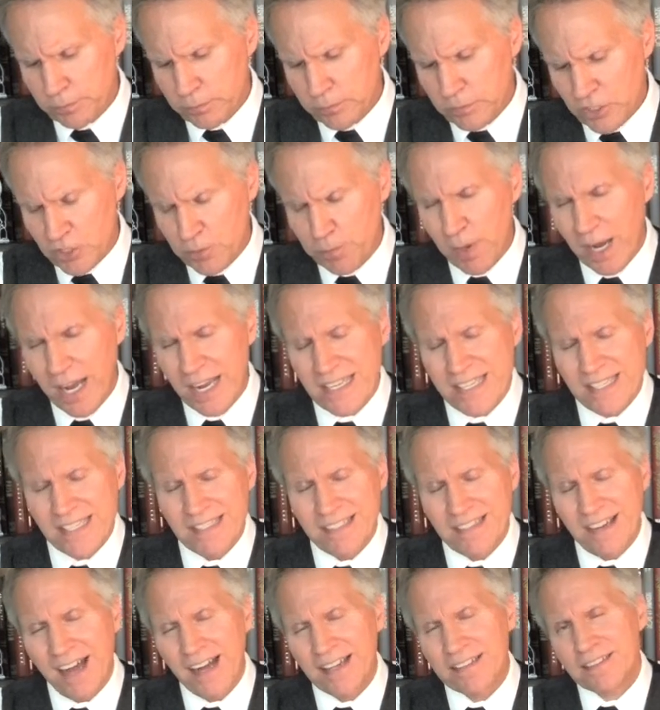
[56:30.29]
Despise
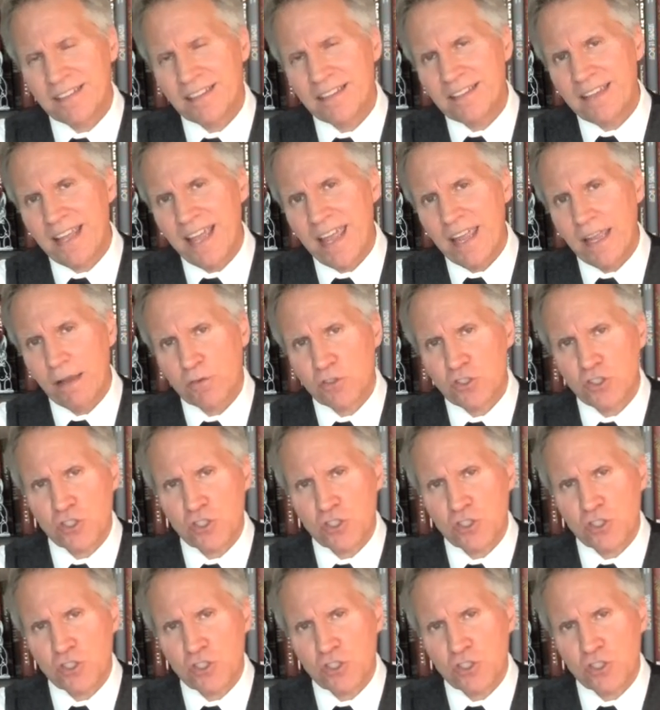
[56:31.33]
not the day of